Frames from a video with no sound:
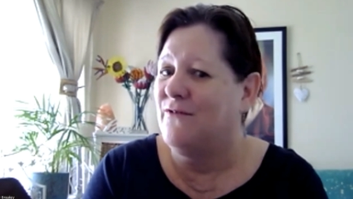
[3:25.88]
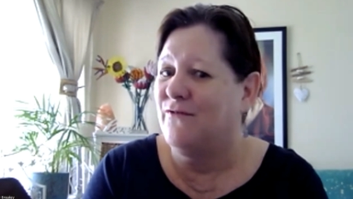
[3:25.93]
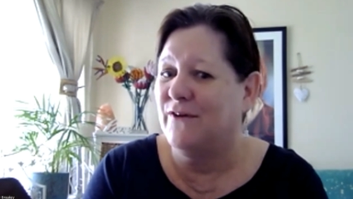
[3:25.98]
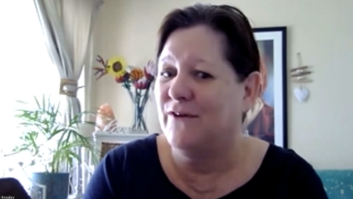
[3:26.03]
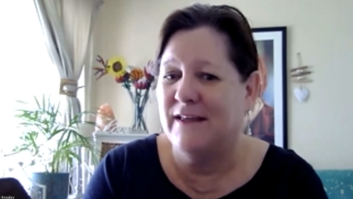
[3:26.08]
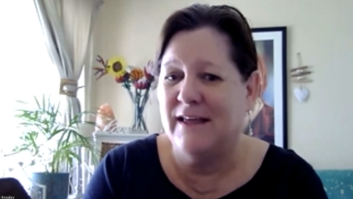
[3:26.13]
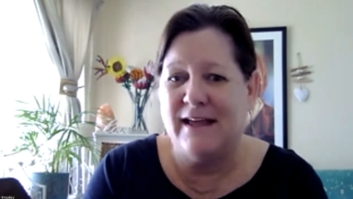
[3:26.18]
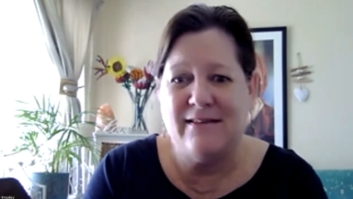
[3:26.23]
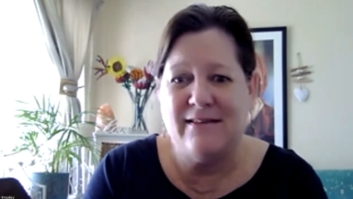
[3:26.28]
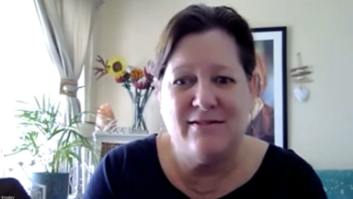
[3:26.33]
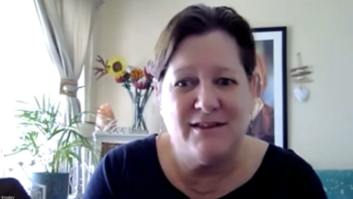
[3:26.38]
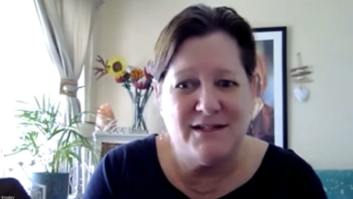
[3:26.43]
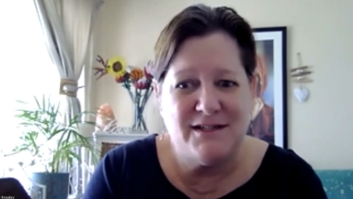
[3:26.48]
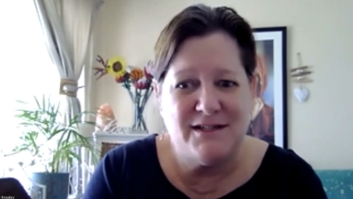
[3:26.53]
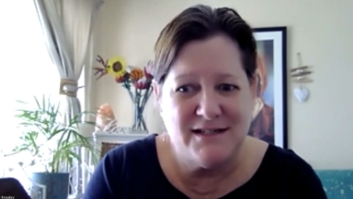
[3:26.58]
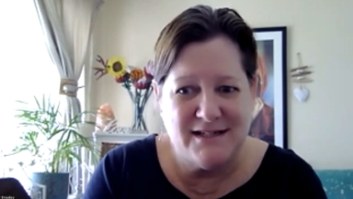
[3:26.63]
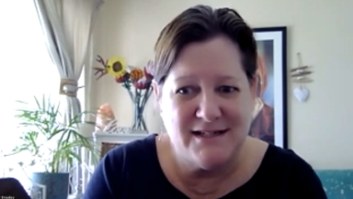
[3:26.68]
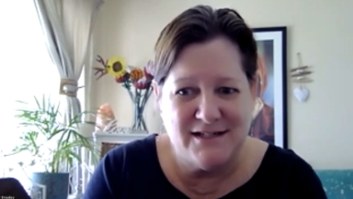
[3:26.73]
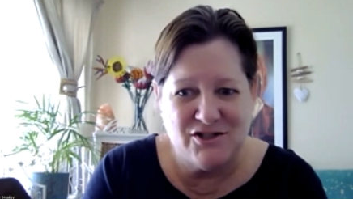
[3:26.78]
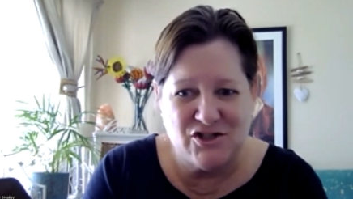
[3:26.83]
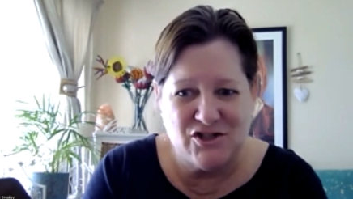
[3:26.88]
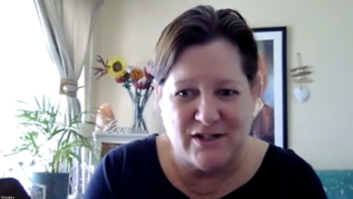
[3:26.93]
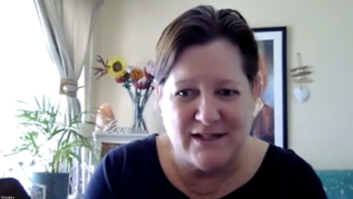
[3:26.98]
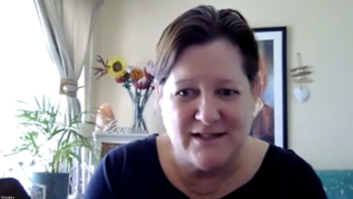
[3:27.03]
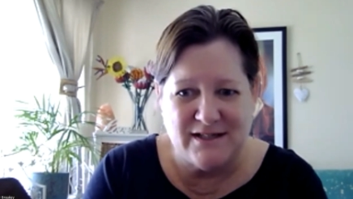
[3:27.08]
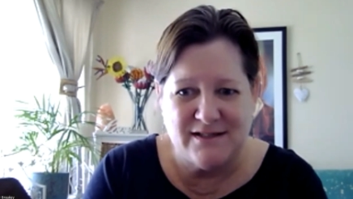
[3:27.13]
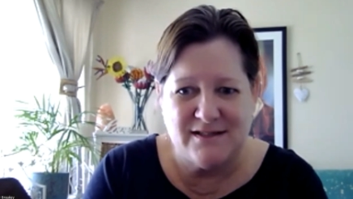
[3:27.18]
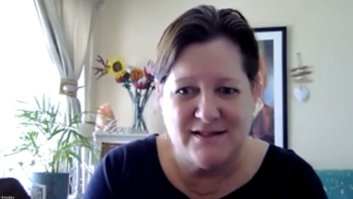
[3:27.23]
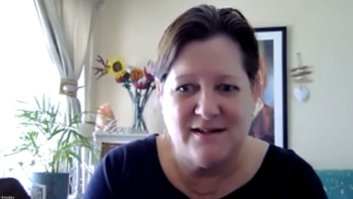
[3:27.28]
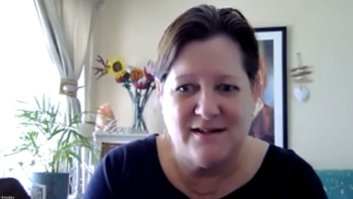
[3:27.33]
Forget the
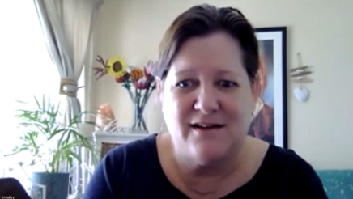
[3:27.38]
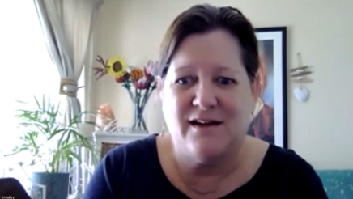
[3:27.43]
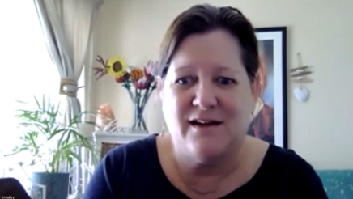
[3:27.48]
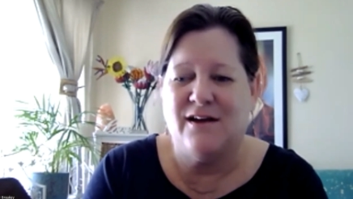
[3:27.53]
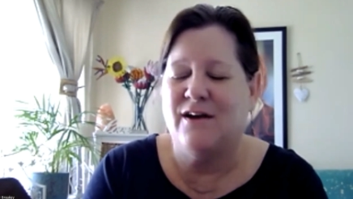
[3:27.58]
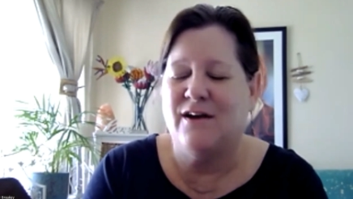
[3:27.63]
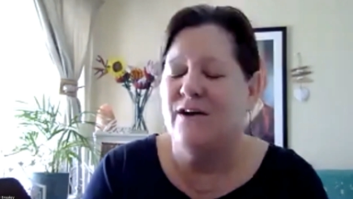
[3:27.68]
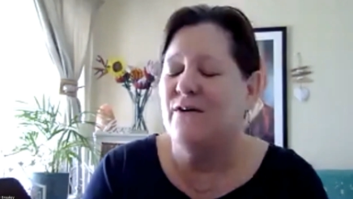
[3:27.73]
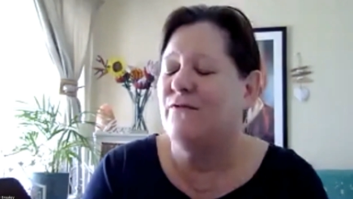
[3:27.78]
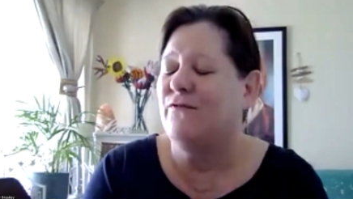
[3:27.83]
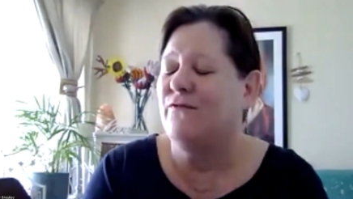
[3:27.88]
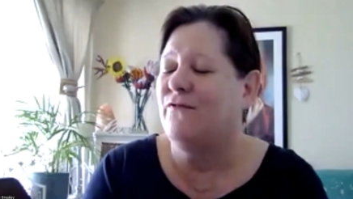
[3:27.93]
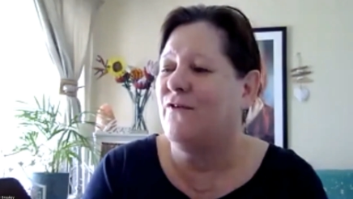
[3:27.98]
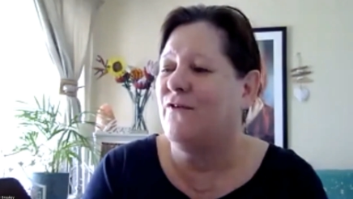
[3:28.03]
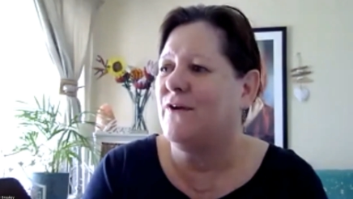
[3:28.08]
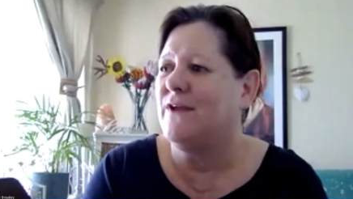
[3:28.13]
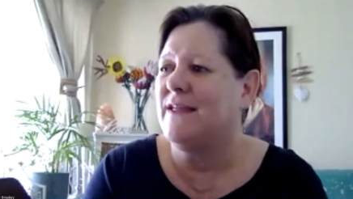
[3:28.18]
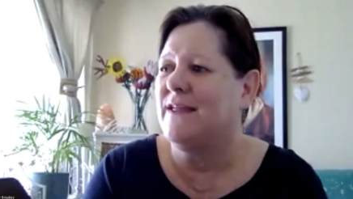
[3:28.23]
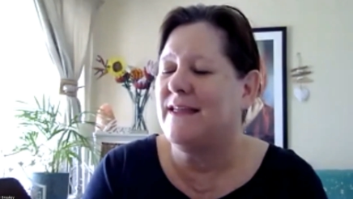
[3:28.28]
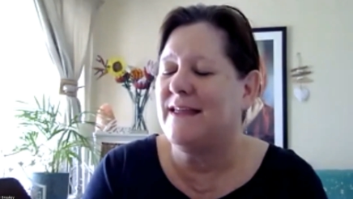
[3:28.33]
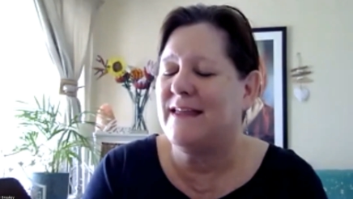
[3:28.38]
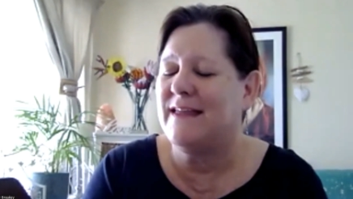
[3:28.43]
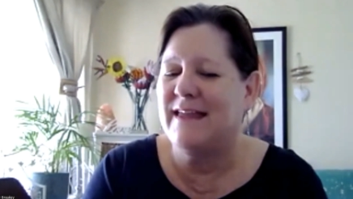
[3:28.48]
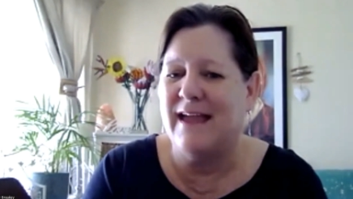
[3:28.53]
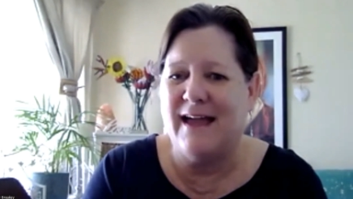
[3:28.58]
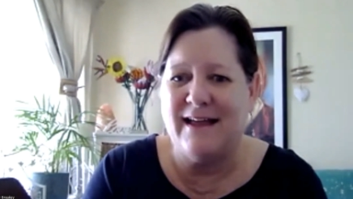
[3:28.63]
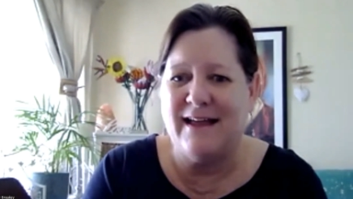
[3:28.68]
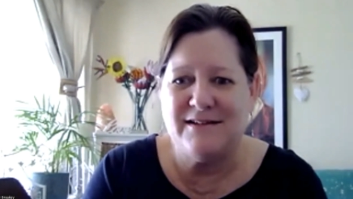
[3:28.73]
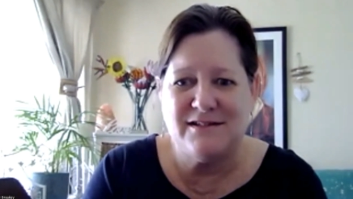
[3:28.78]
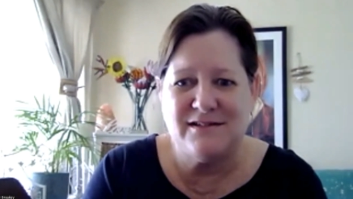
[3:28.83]
teachings,
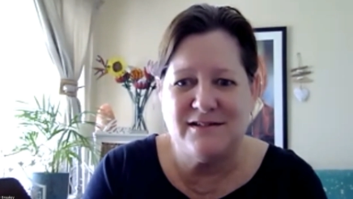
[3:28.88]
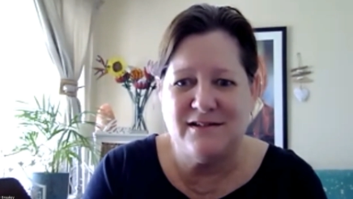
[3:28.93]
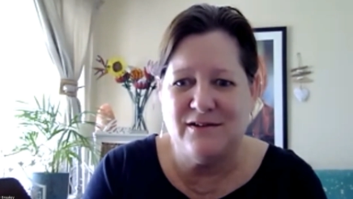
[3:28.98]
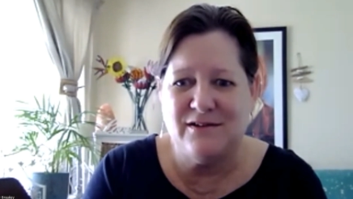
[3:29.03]
forget